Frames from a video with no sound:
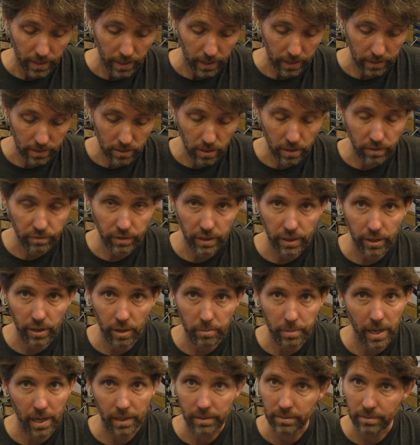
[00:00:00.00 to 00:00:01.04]
It's not a video
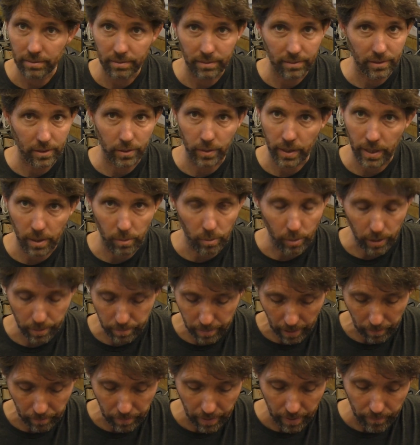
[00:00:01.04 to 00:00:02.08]
about doing a water
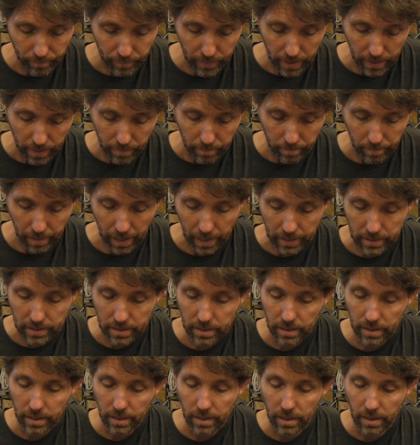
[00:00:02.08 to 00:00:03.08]
pump, but